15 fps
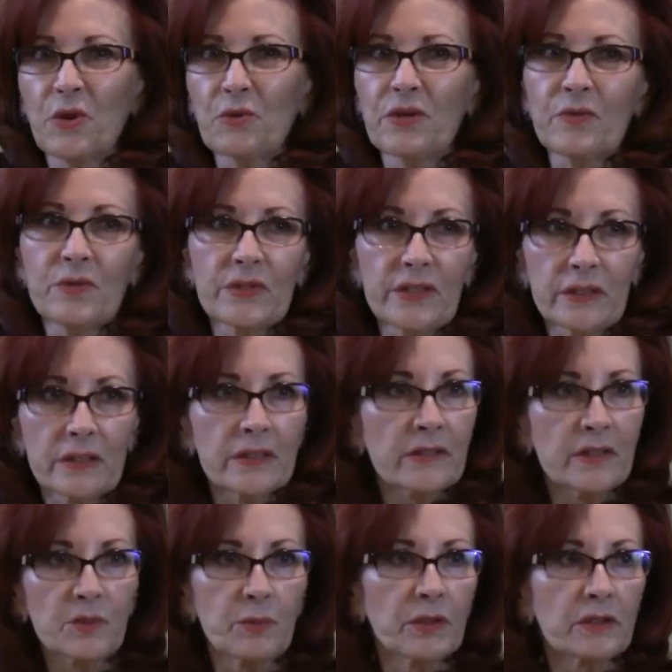no difference in us,
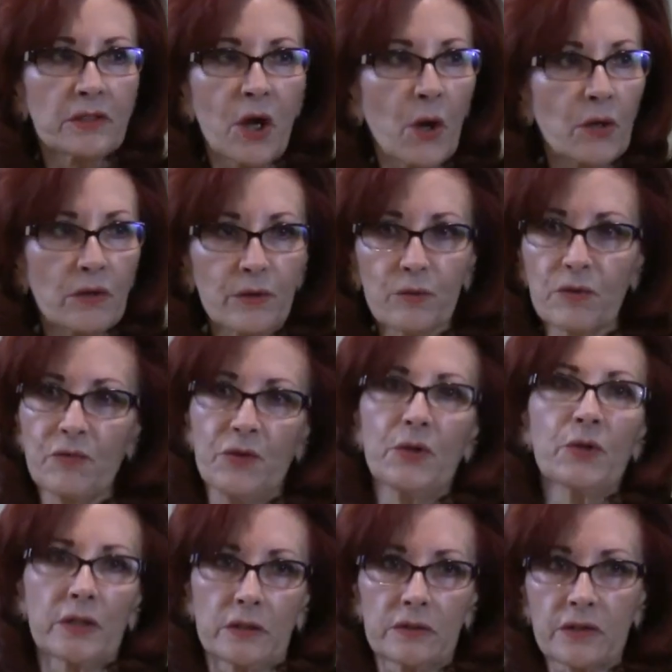has been totally
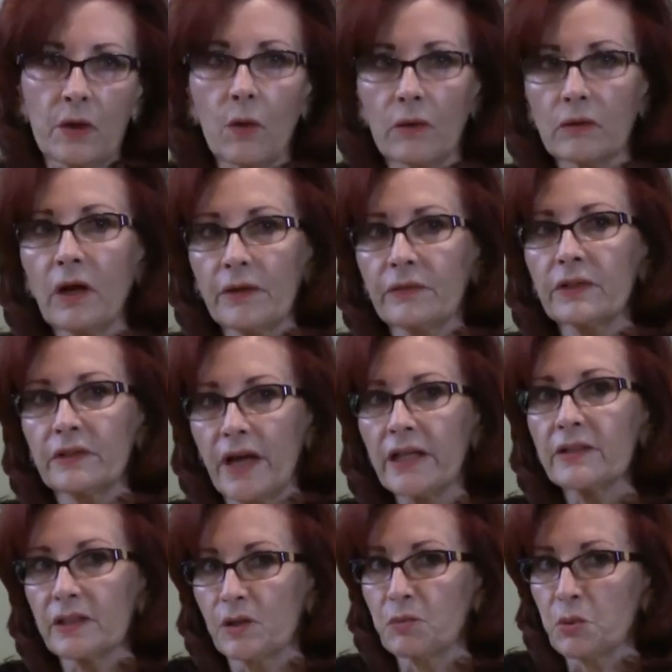refuted. So I think
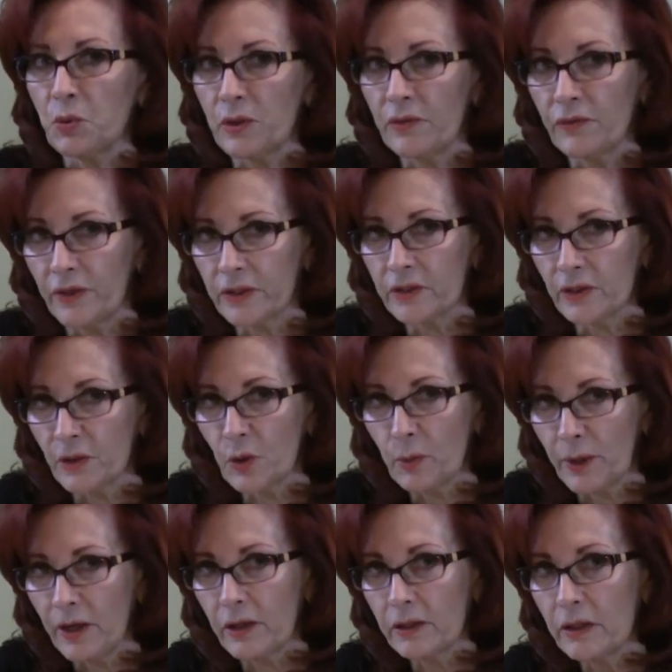that's an important thing to know
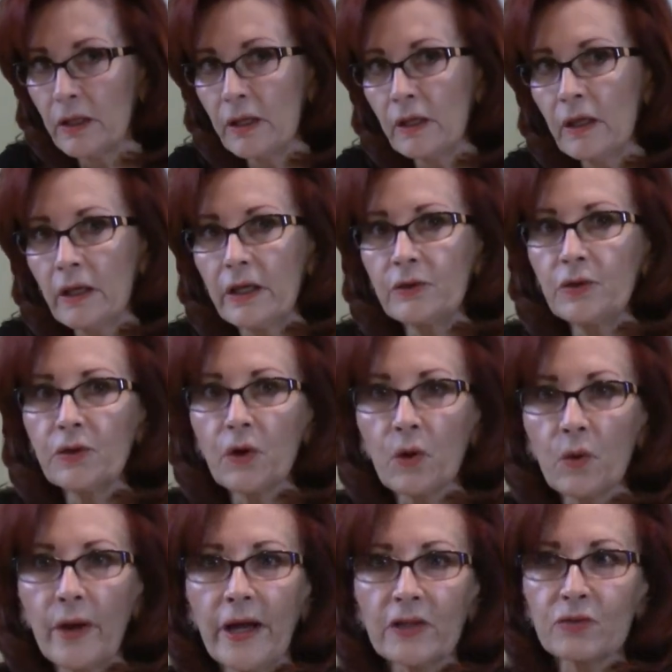about. And, you
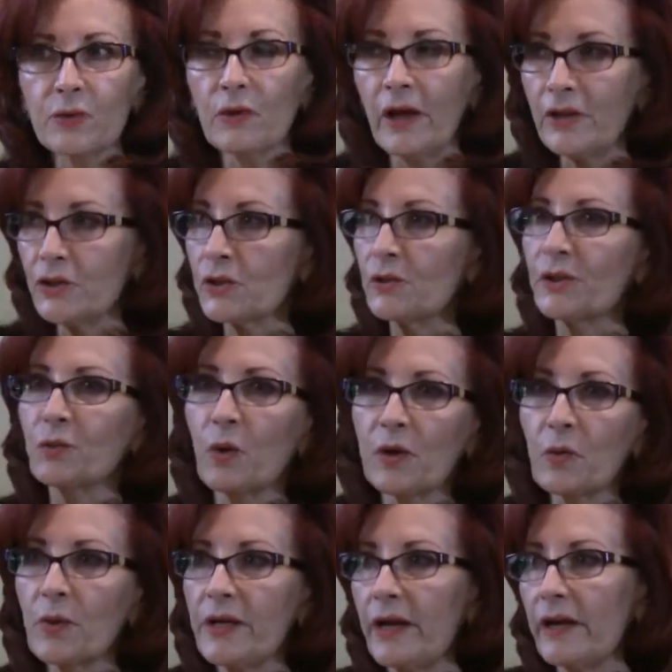know, astrologically, what
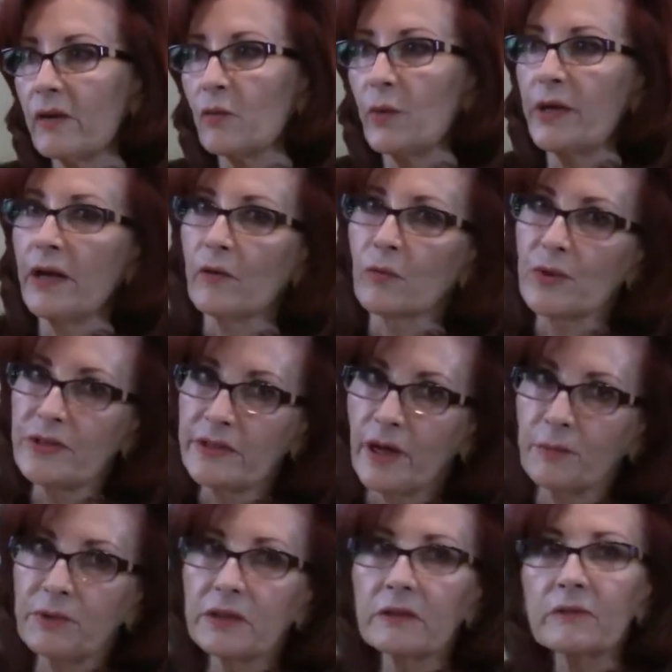do we have? We have
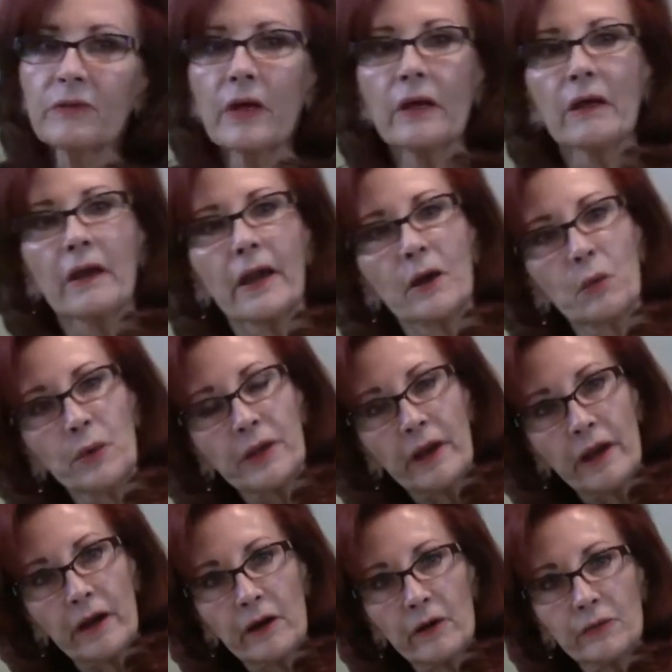receptive, and we
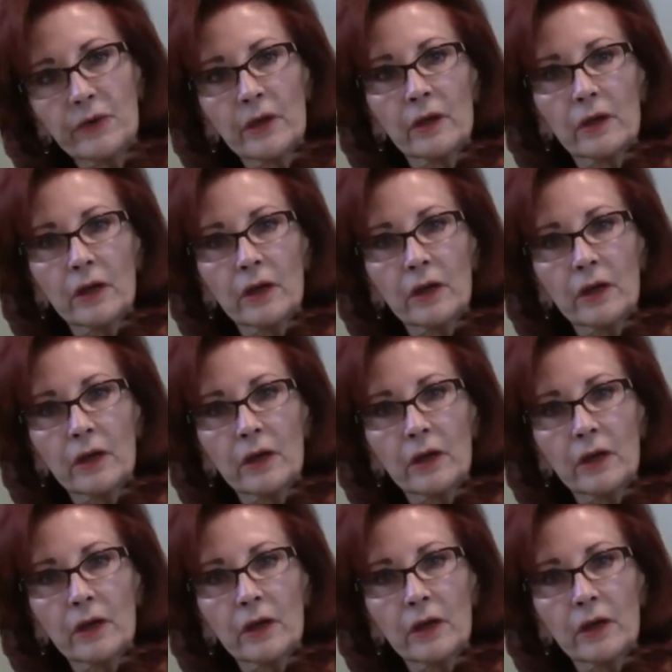have